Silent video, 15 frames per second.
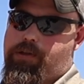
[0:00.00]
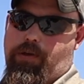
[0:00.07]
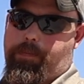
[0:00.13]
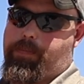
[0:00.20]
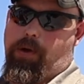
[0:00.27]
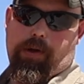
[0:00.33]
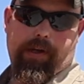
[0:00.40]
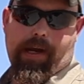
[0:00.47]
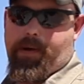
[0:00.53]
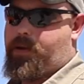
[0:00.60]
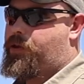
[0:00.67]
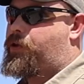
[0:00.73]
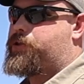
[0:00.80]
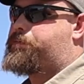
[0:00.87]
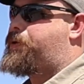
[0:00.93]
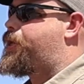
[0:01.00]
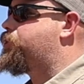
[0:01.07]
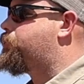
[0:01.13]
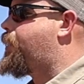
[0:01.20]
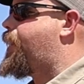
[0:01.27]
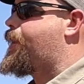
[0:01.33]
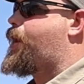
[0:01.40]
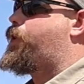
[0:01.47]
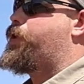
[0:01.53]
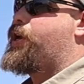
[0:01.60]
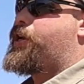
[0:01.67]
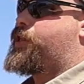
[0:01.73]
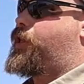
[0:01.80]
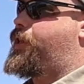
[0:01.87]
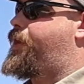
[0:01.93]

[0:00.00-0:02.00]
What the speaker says: You pulled out those pins right out. The